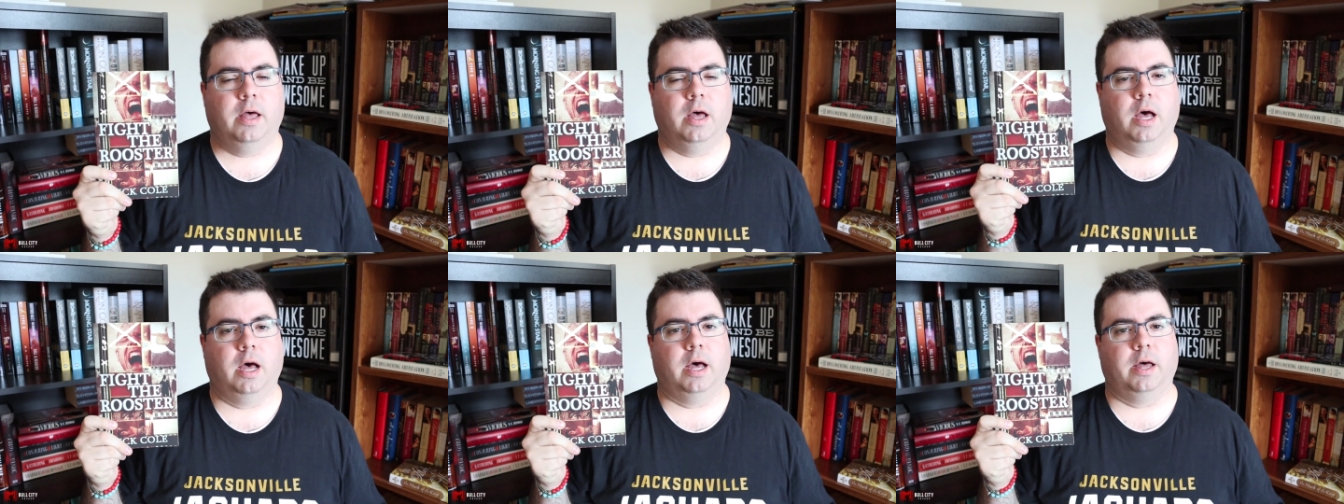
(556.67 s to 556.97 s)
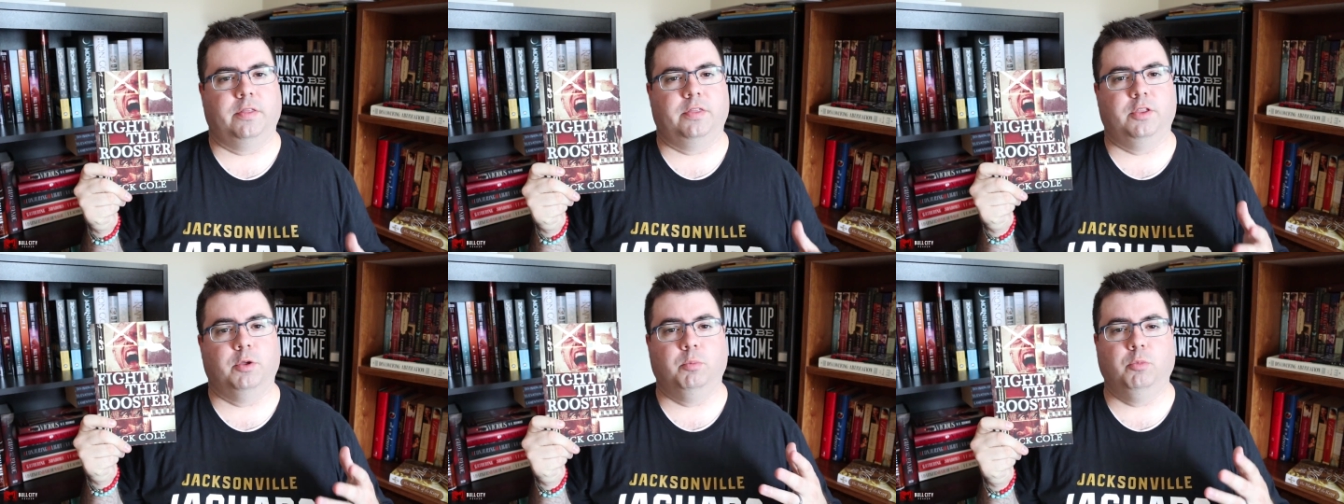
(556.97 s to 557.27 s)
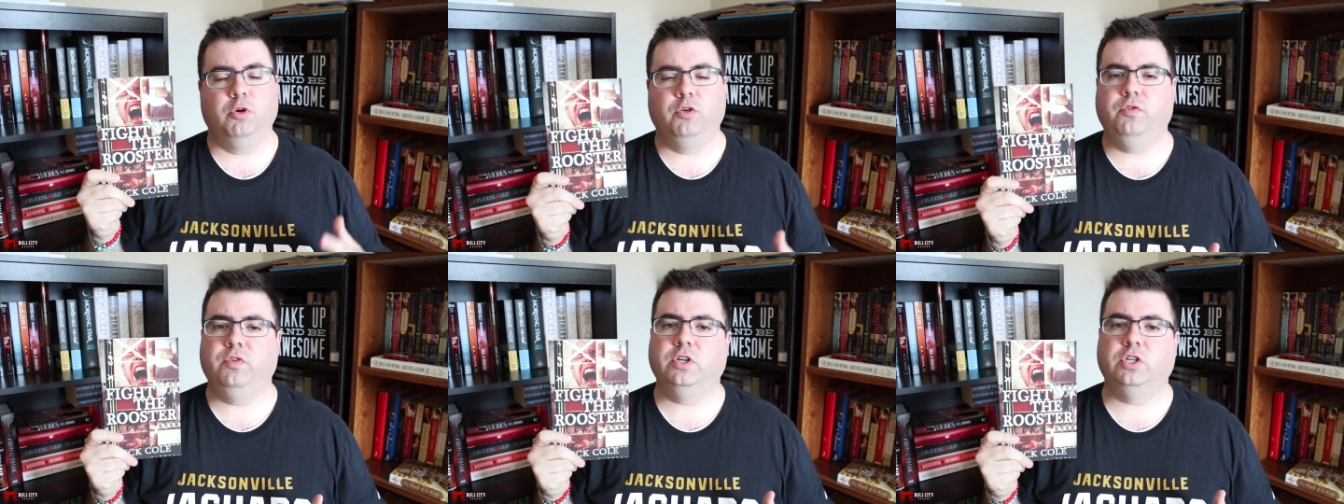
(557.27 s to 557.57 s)
Uh, the
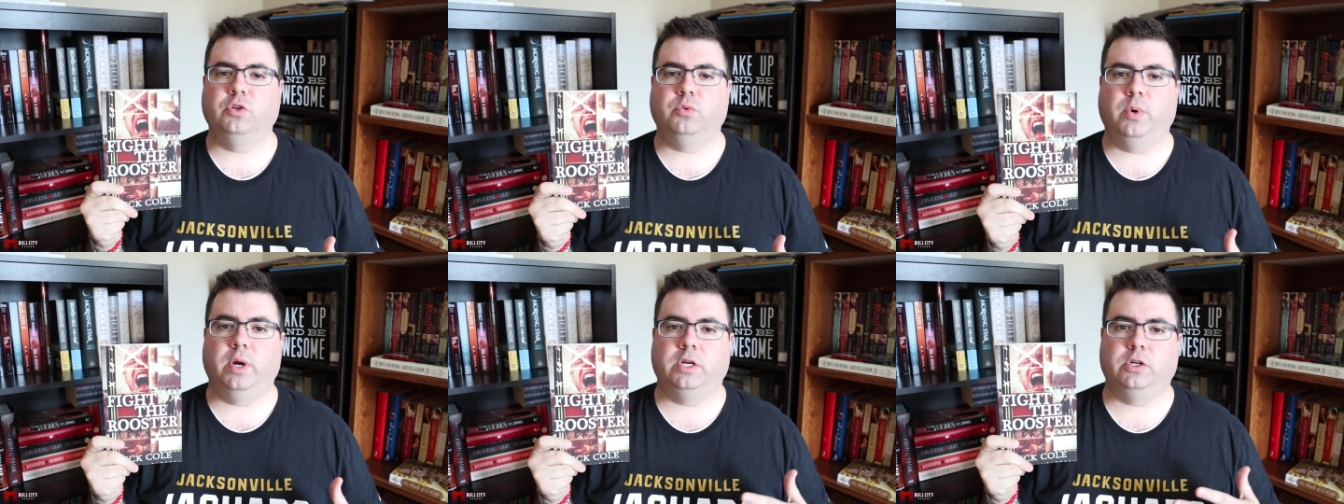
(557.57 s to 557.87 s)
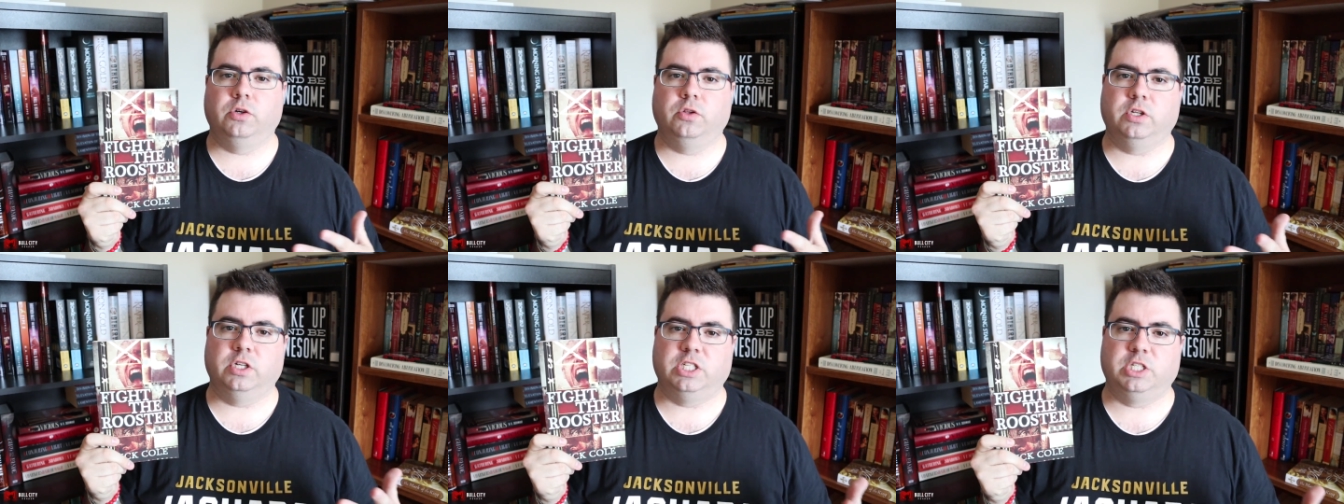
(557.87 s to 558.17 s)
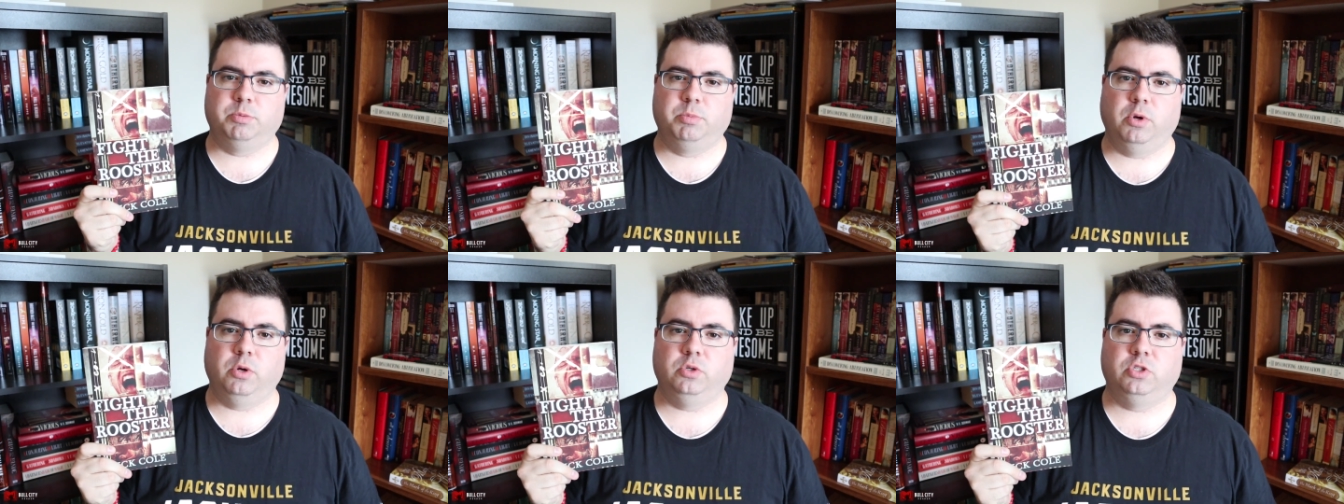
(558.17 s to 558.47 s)
movie director
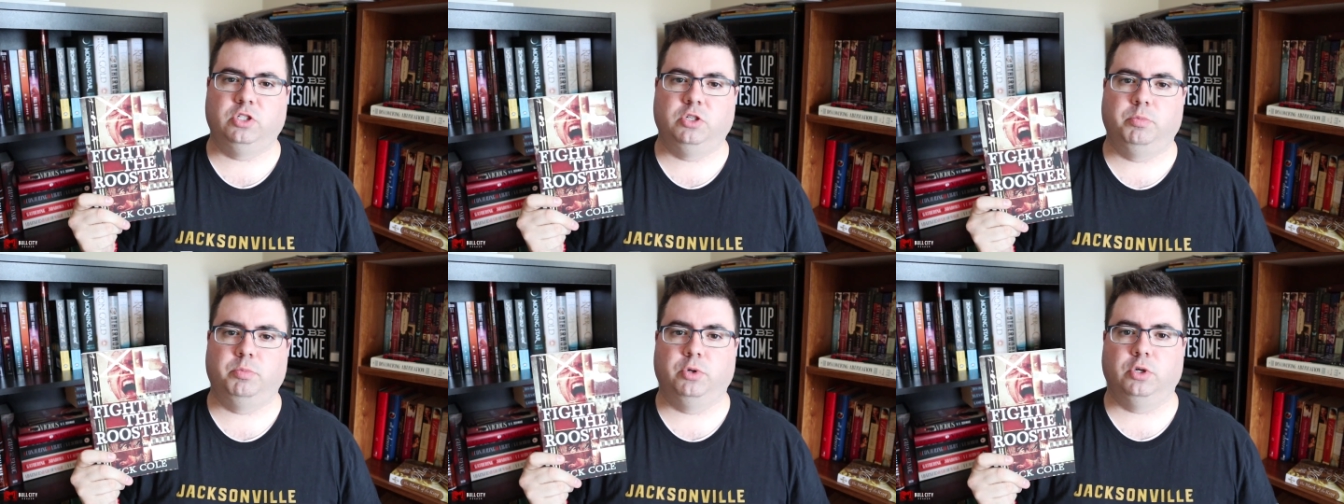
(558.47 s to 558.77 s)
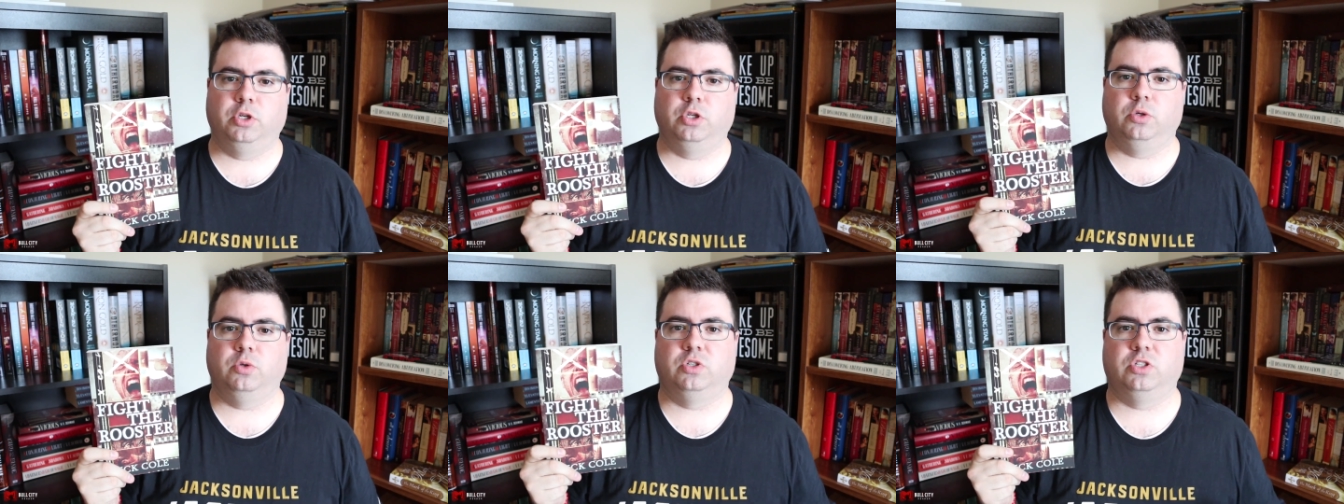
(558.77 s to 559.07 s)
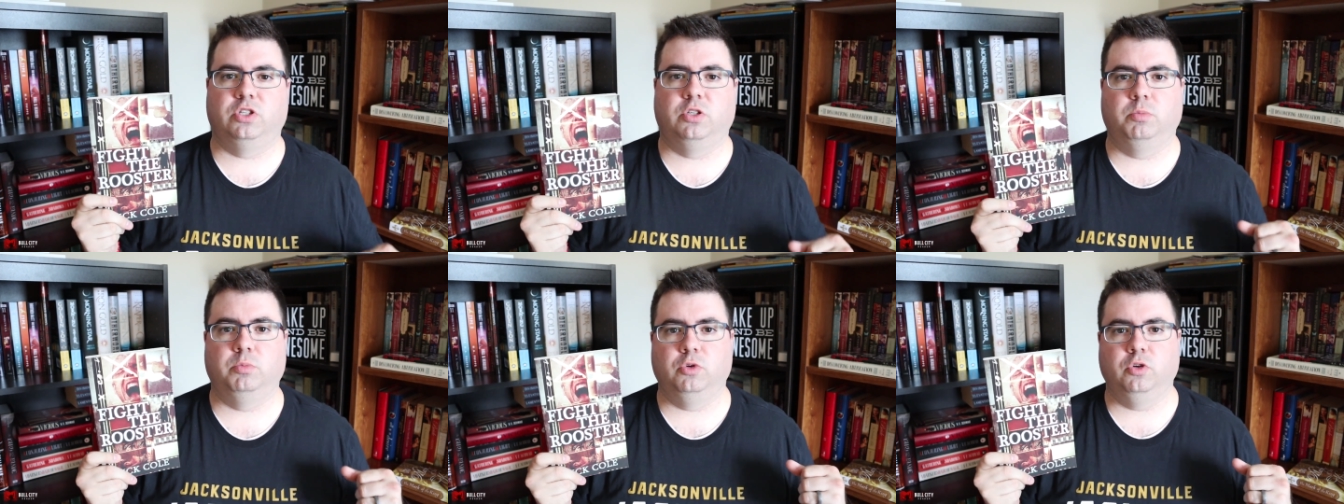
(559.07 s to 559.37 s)
that's supposed to
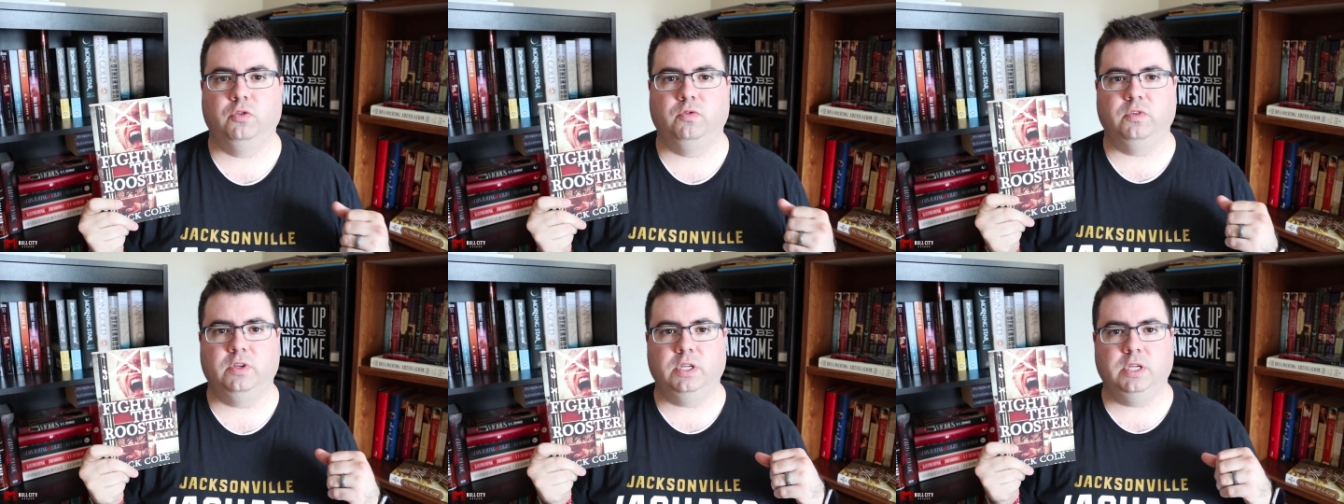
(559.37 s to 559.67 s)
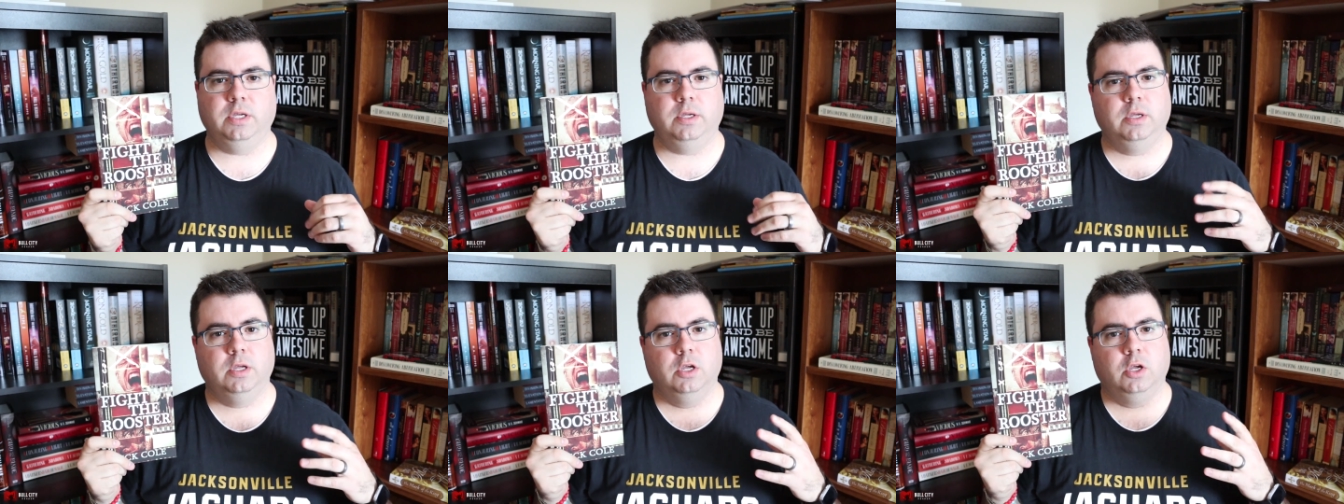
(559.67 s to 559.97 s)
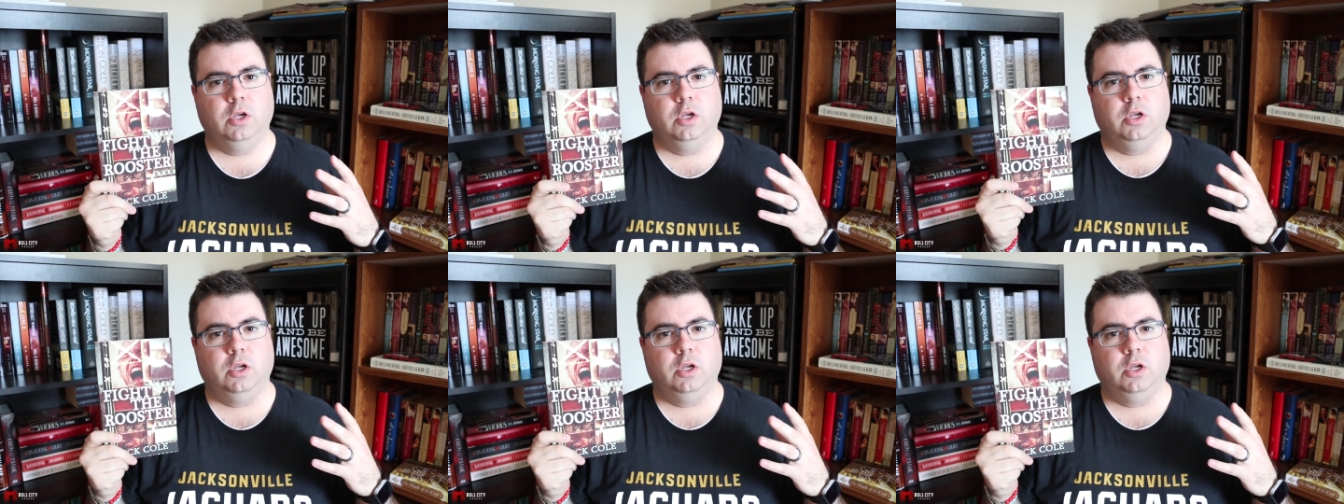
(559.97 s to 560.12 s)
produce the movie